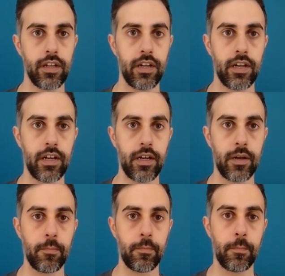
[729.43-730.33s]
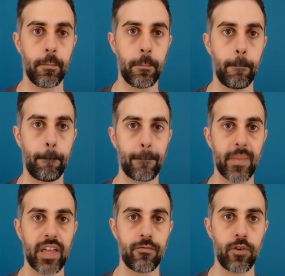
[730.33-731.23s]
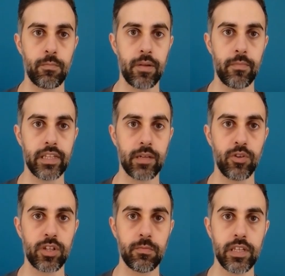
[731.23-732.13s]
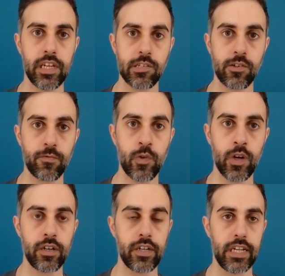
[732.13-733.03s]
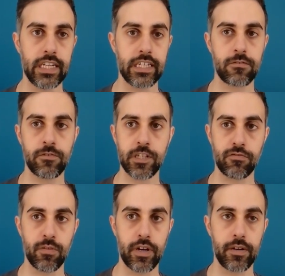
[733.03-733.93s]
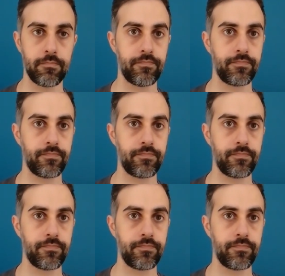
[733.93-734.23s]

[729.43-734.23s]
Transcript: for implementing multimedia software is GStreamer.